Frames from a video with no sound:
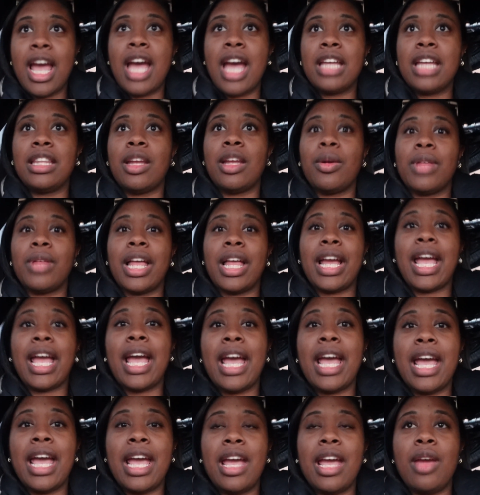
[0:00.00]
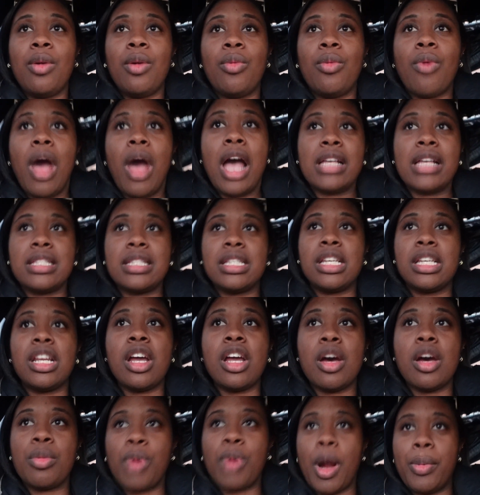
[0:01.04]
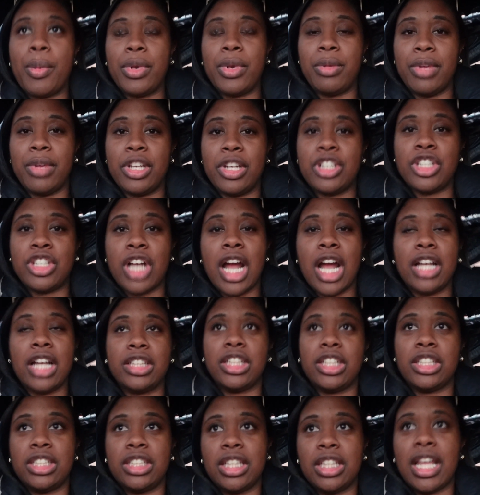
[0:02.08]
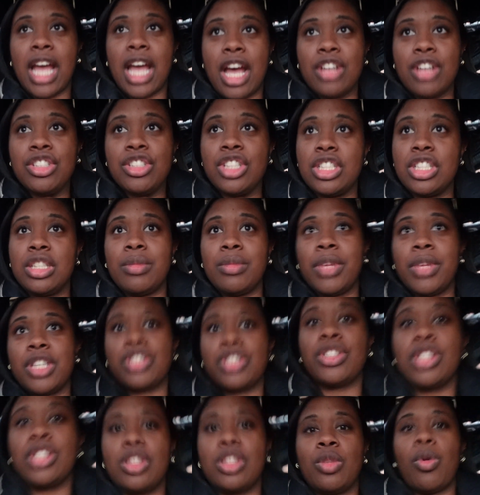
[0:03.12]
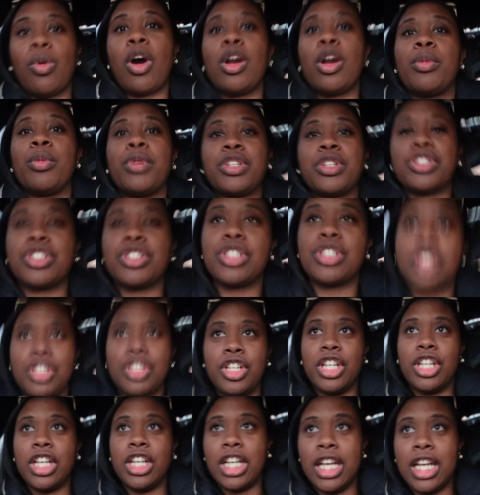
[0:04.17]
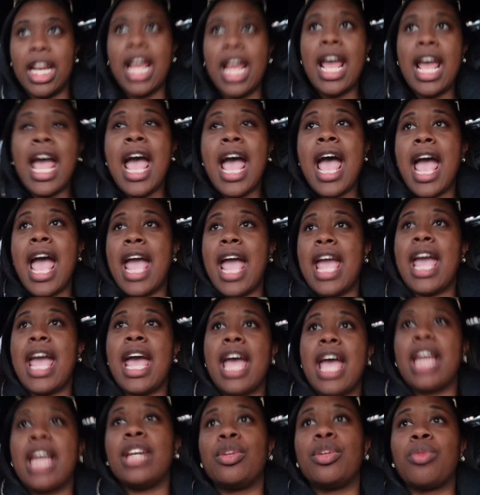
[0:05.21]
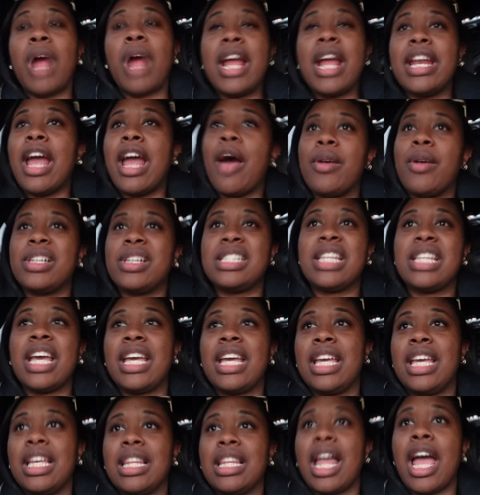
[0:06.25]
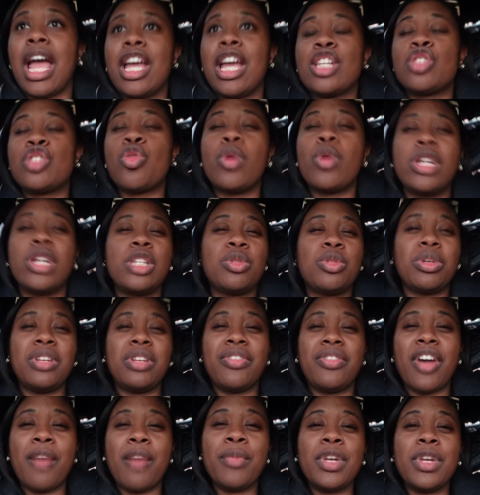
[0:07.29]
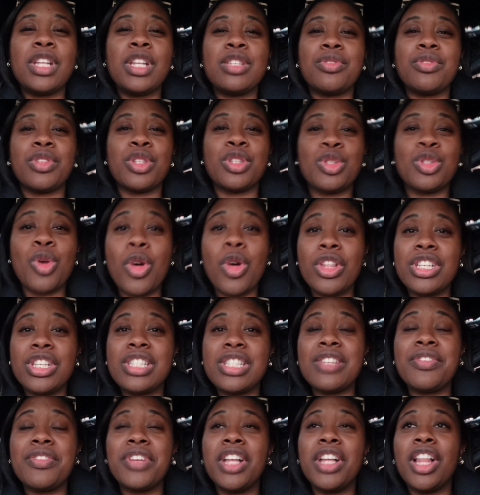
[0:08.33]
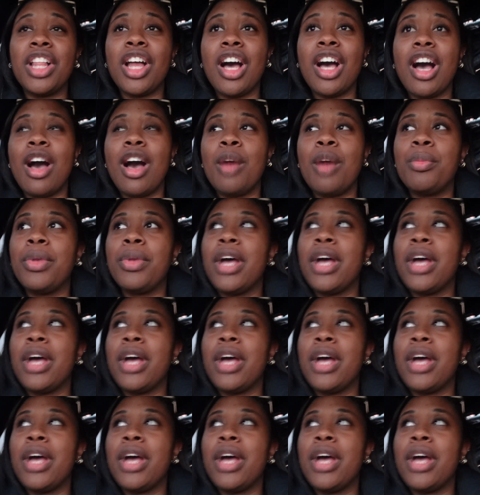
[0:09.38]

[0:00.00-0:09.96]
And they were like, hey, I sent a property manager out there to the house just to make sure that the water pressure is still good. And right now it's taking like twenty, twenty-five minutes for the toilets to fill up.